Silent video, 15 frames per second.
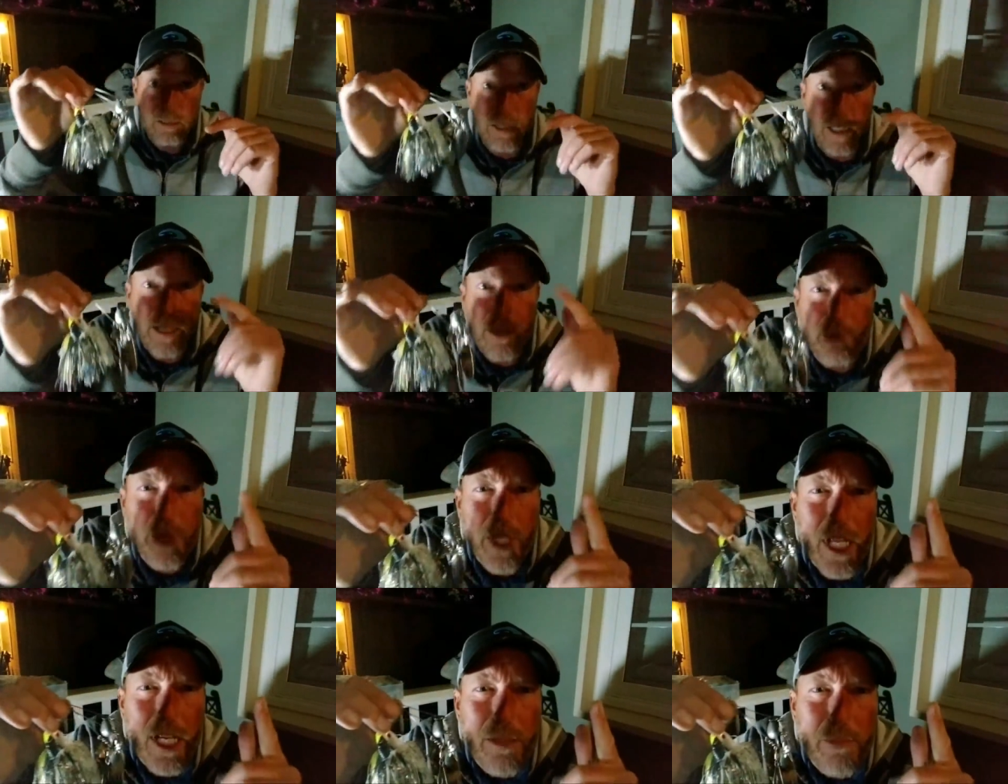I didn't
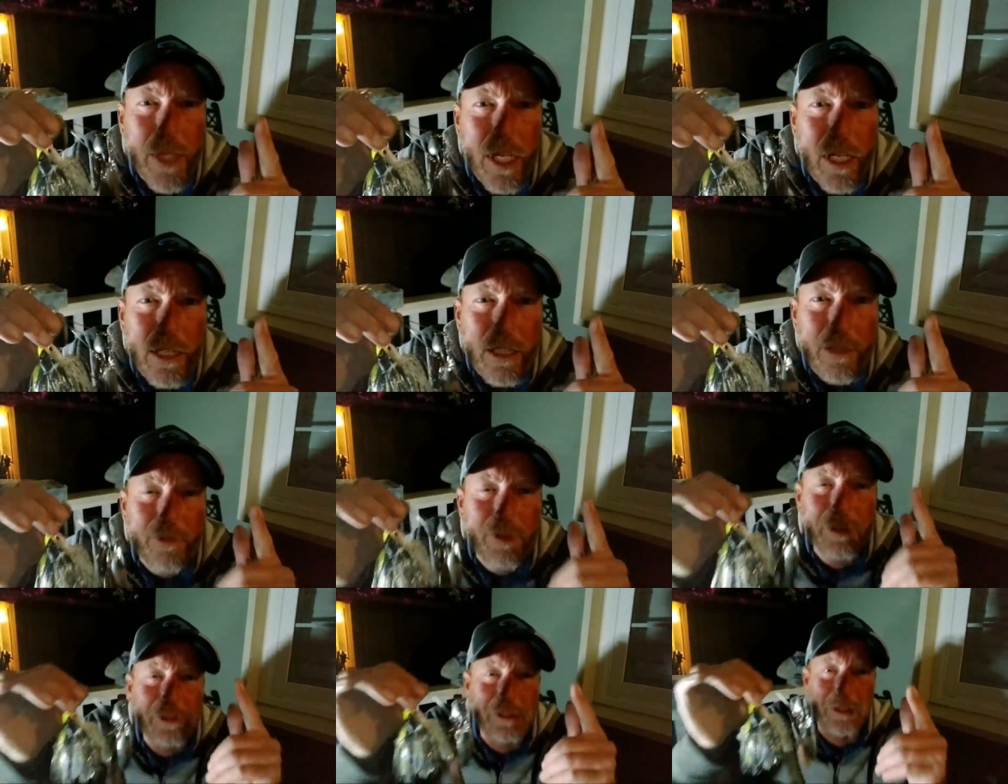plan to be on here
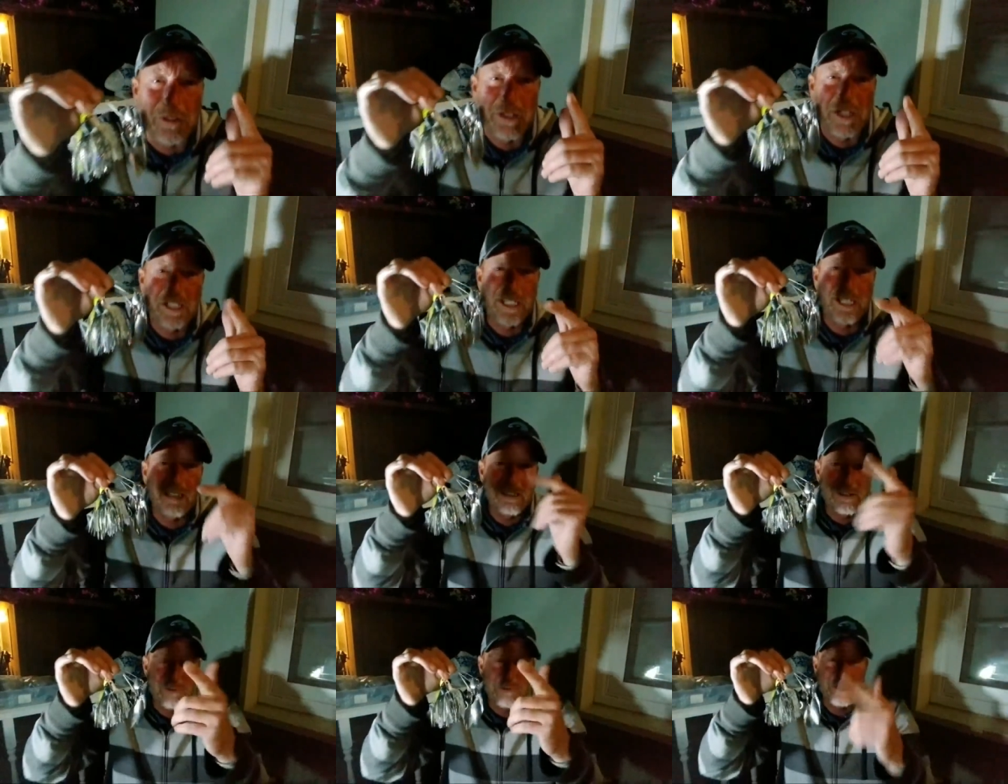for so long, guys.
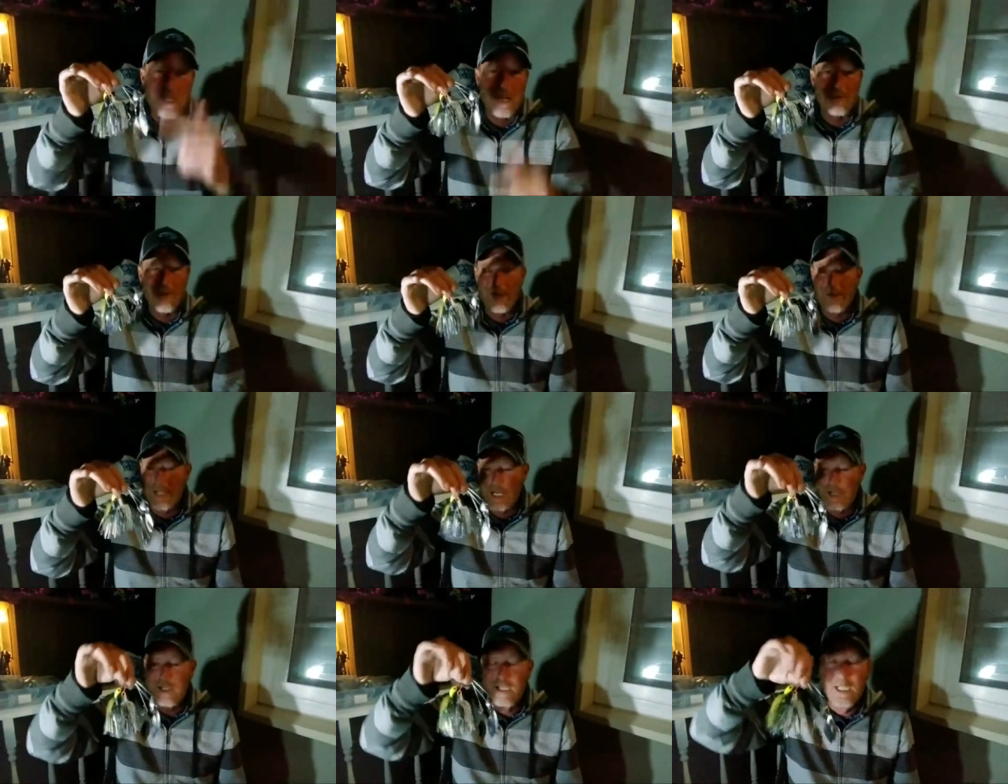It's almost half hour now.